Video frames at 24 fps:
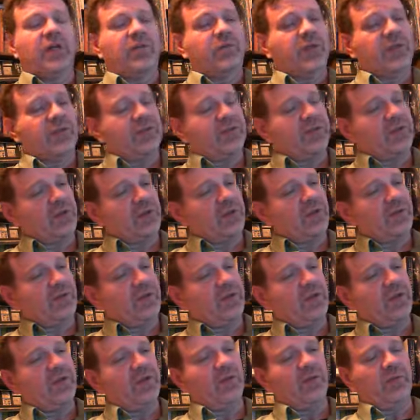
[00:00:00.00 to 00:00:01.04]
Be
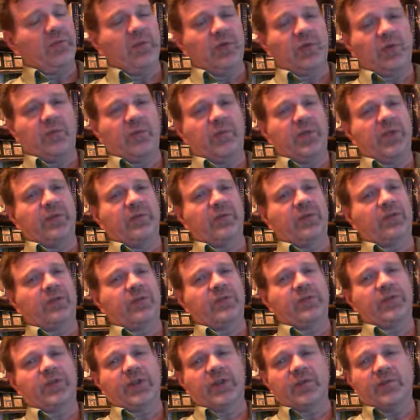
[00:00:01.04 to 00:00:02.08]
certain that your board
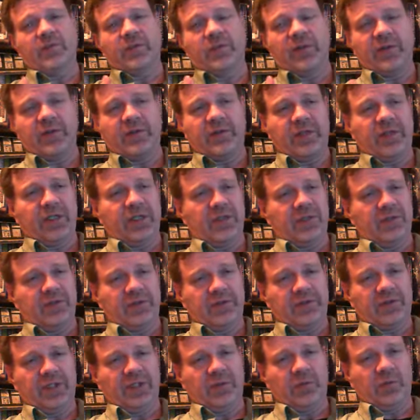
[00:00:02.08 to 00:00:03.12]
members completely
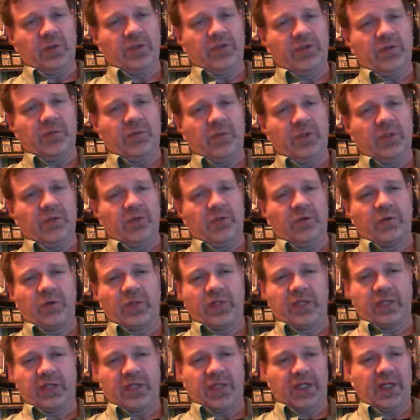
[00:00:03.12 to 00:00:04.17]
understand what you've been
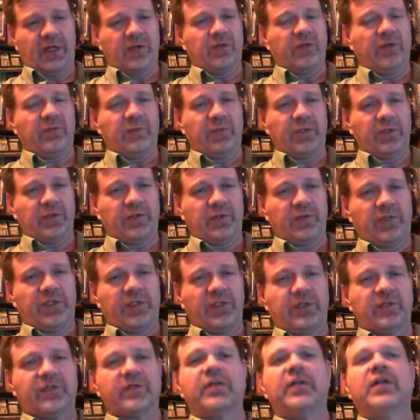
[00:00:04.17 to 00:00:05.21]
doing and how you've been doing
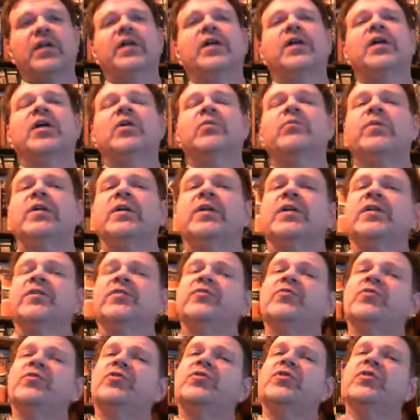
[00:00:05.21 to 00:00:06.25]
it,
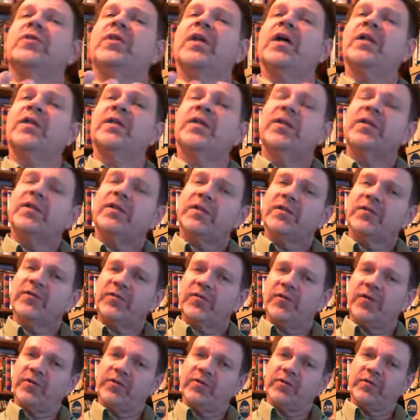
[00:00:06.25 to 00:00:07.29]
because you should not need a
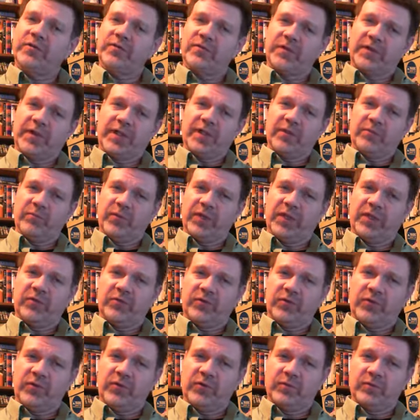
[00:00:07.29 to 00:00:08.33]
consultant for campaign
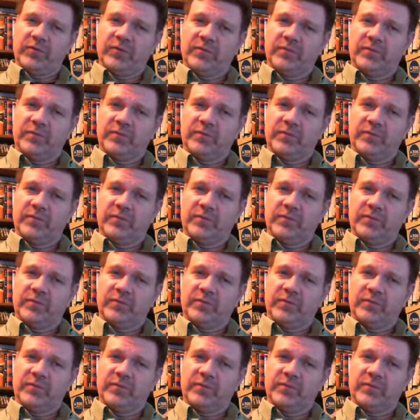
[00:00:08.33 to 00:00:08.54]
2.